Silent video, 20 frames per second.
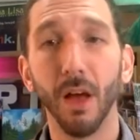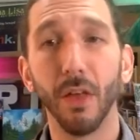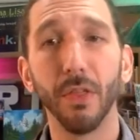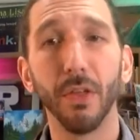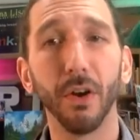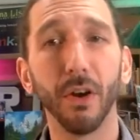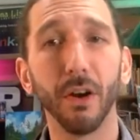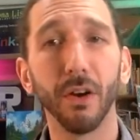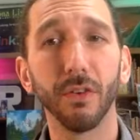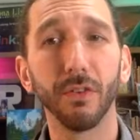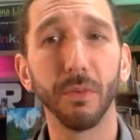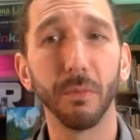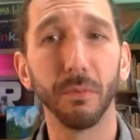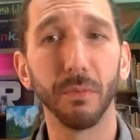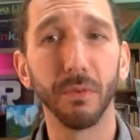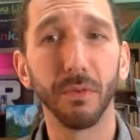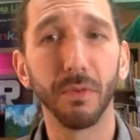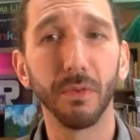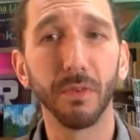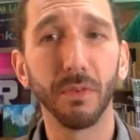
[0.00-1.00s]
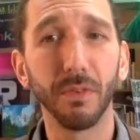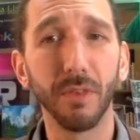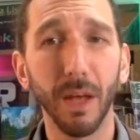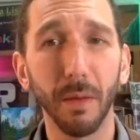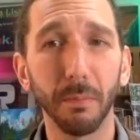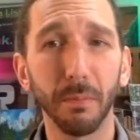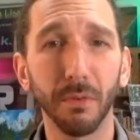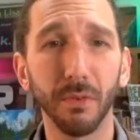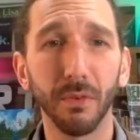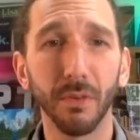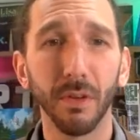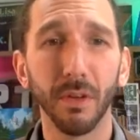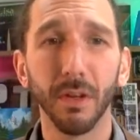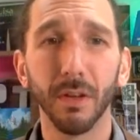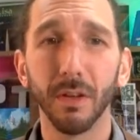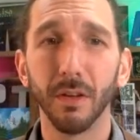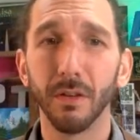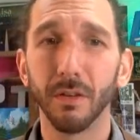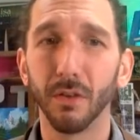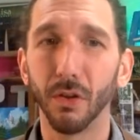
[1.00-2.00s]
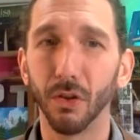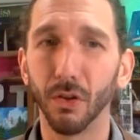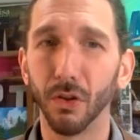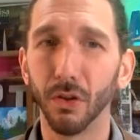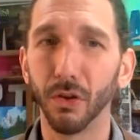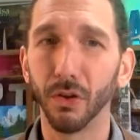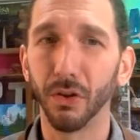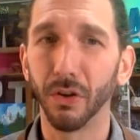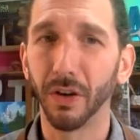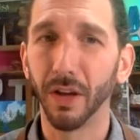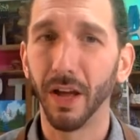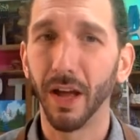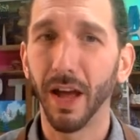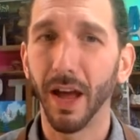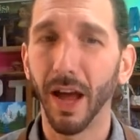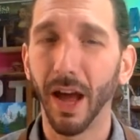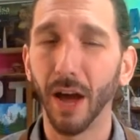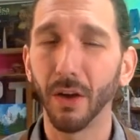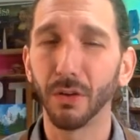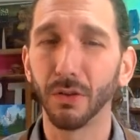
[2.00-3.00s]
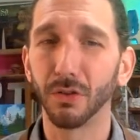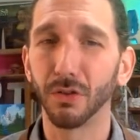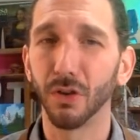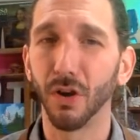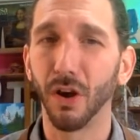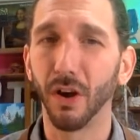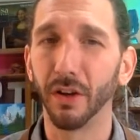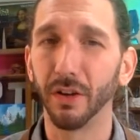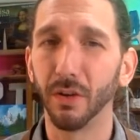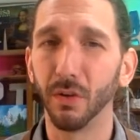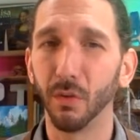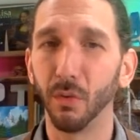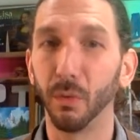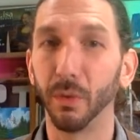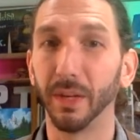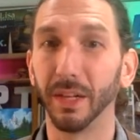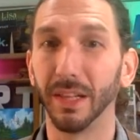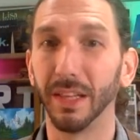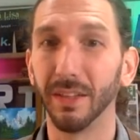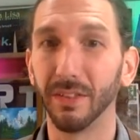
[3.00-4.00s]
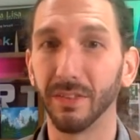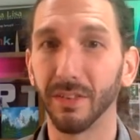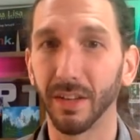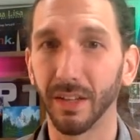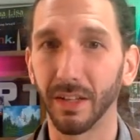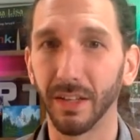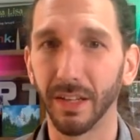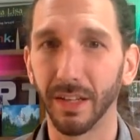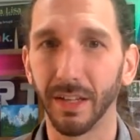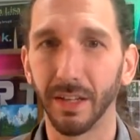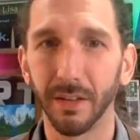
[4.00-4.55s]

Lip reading: There are some steps to learn how to draw it realistically.